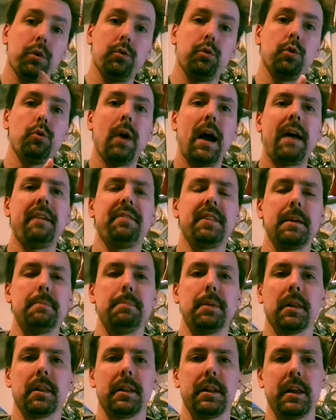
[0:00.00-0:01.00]
you do have the
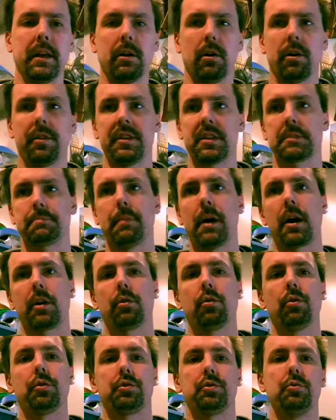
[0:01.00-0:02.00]
ability on this
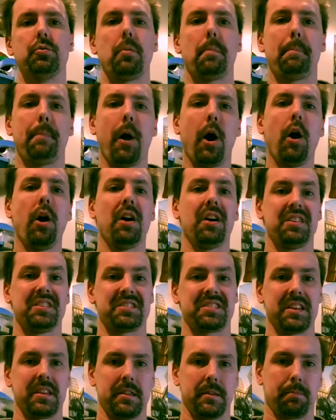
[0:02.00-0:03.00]
model to
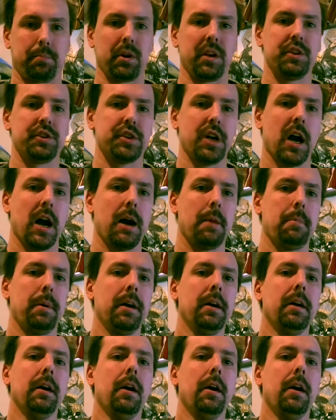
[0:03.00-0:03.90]
pause the print job